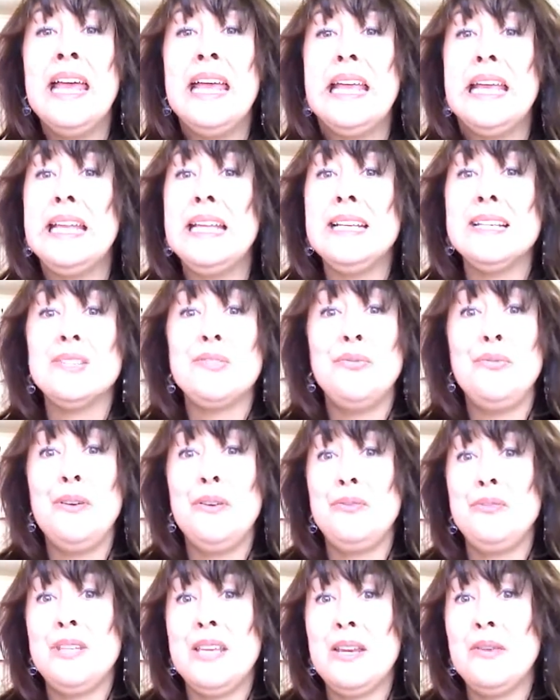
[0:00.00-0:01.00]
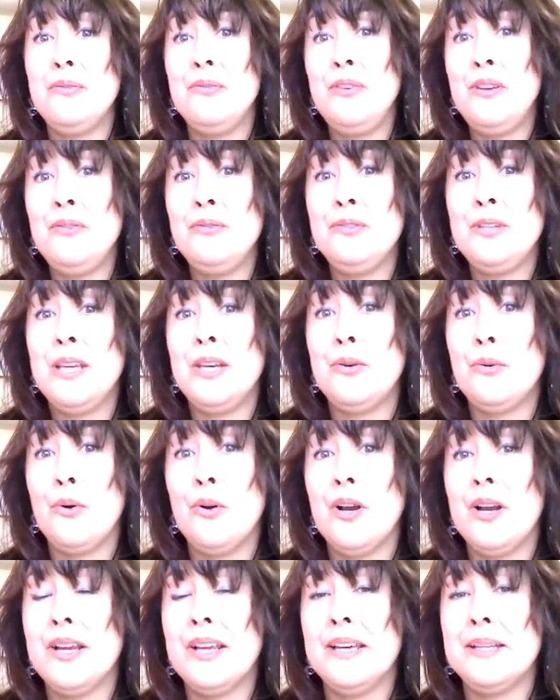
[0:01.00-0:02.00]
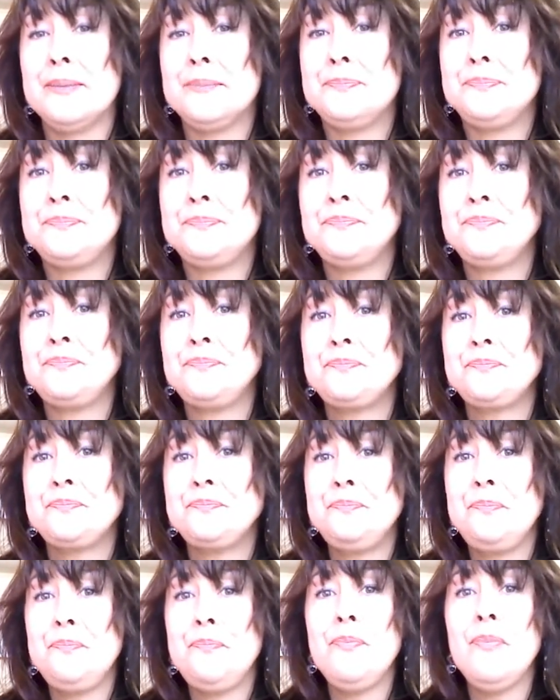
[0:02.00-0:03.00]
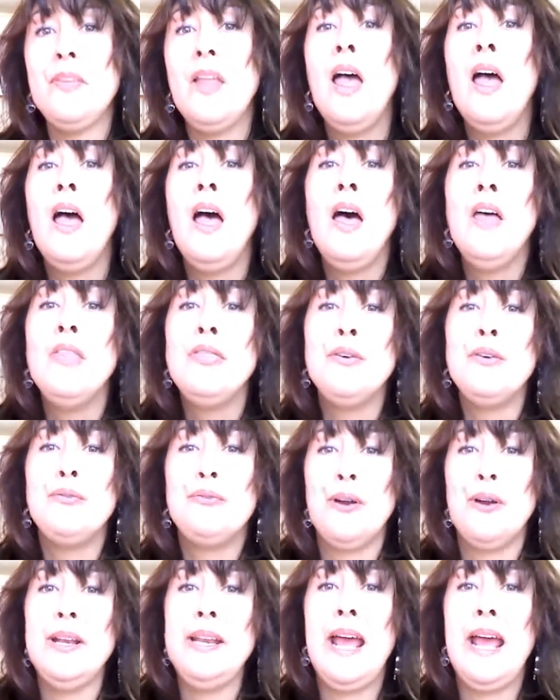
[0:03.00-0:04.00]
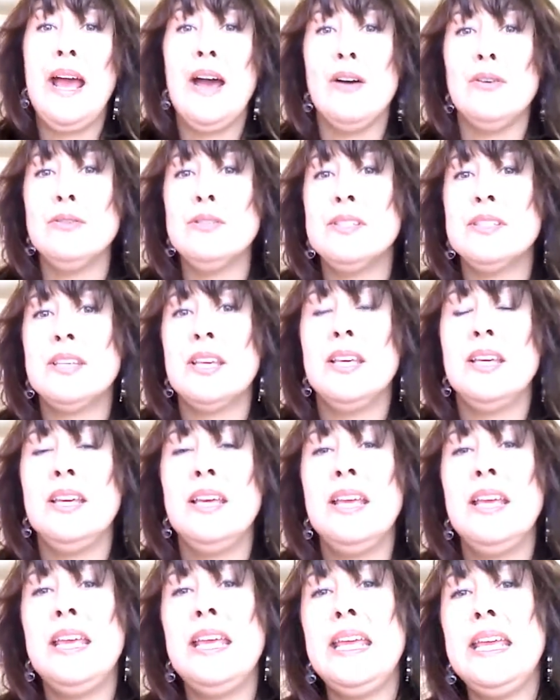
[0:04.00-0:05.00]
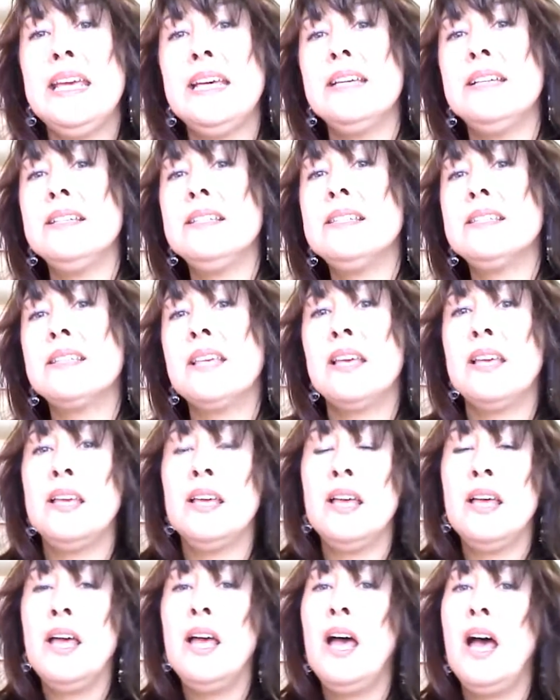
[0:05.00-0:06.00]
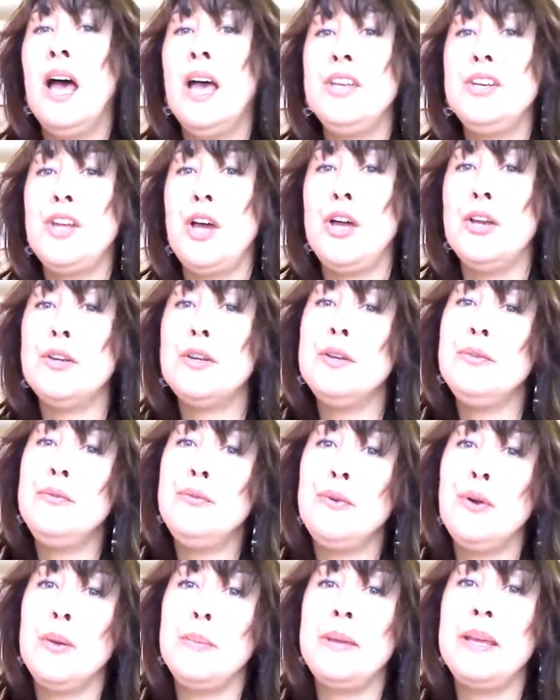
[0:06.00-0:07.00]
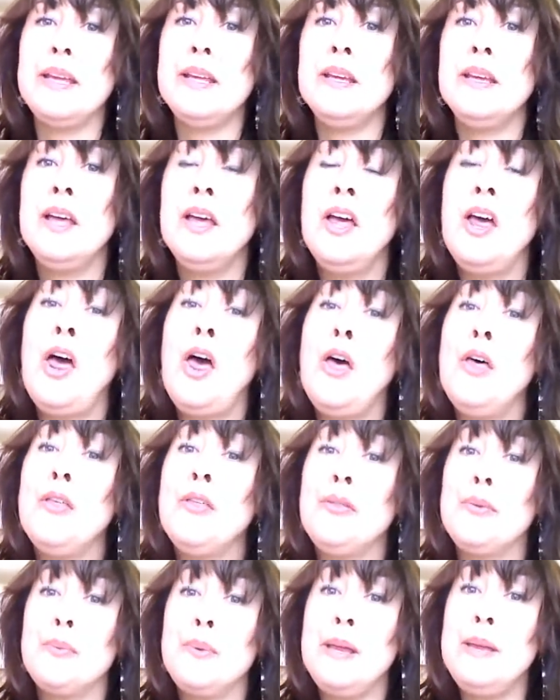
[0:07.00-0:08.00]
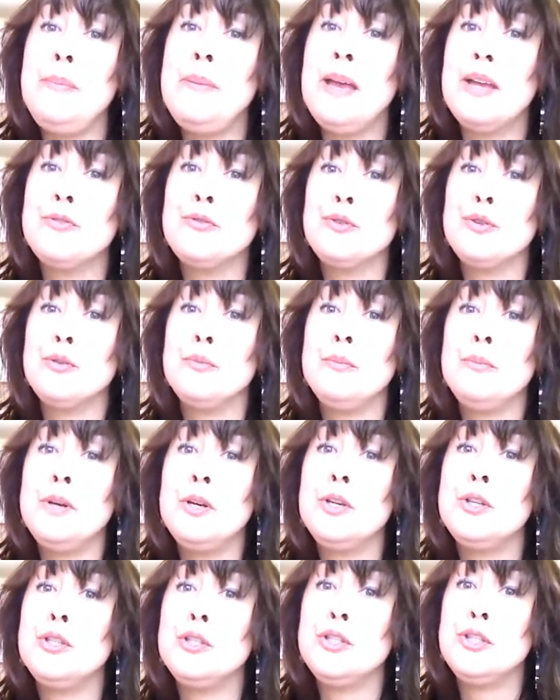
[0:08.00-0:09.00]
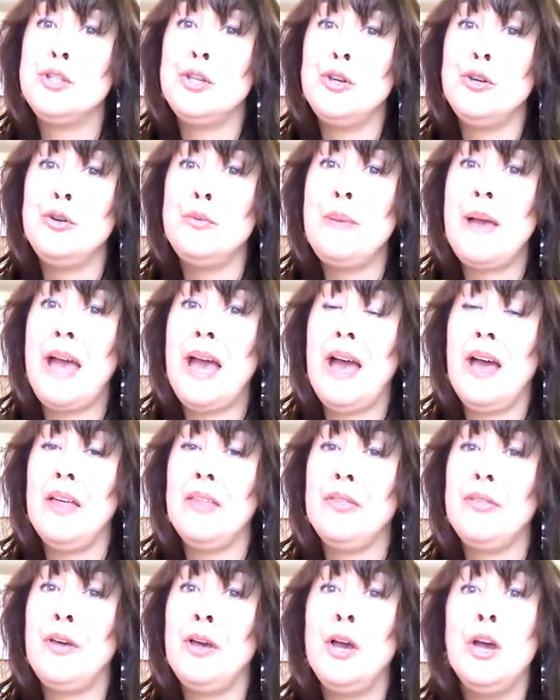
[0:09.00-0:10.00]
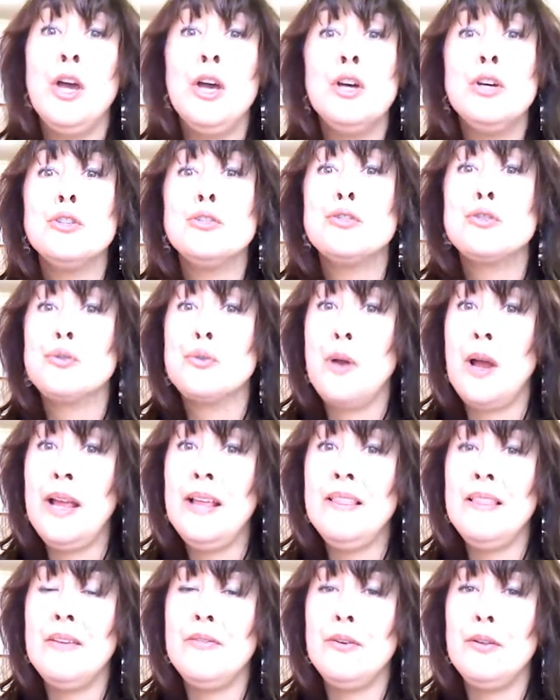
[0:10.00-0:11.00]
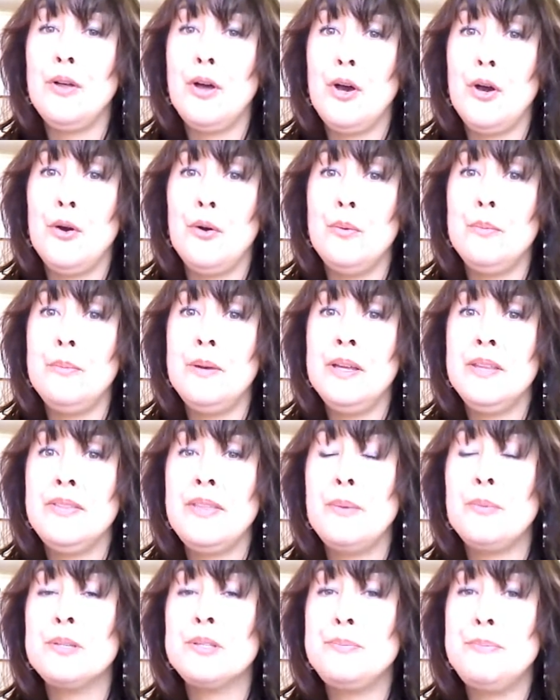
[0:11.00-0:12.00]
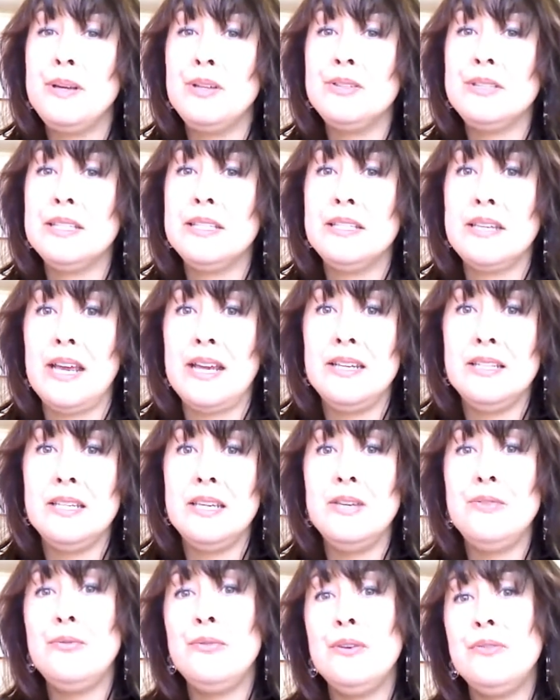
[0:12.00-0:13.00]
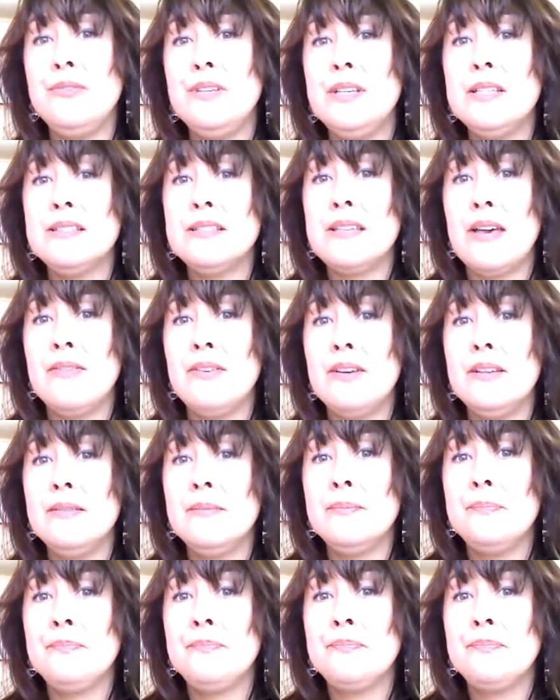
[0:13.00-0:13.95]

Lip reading: It is 1515 Oregon. The front house is a non-conforming 3-bedroom, 2-bath, tri-level home that was built in 1957.